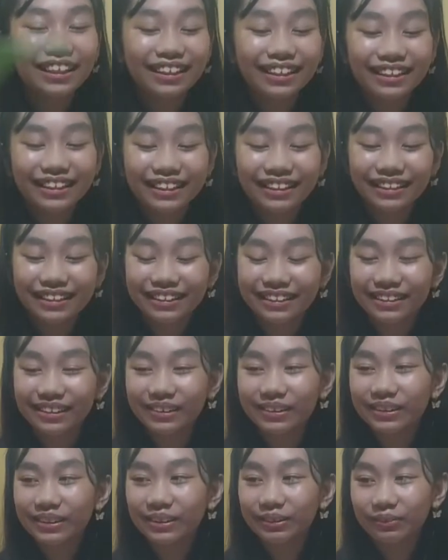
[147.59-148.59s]
I think it's
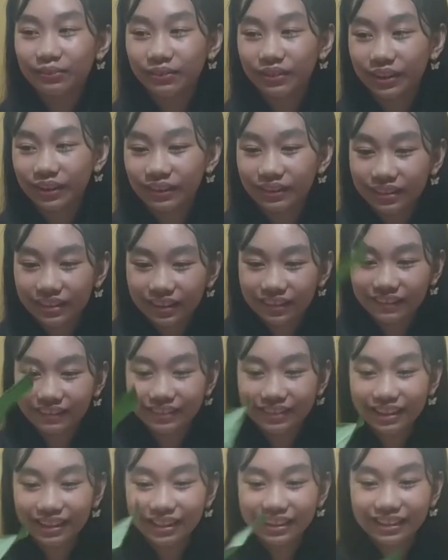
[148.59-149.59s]
going to float.
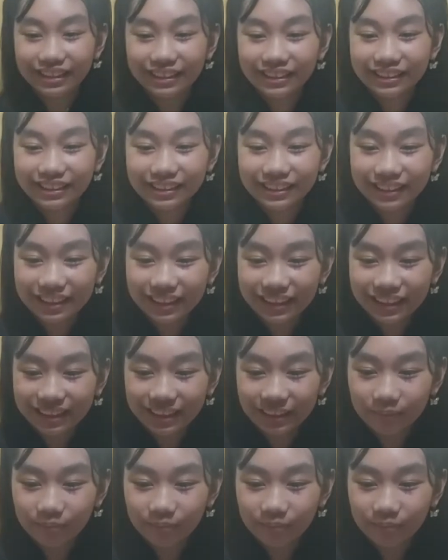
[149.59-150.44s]
Okay, let's see.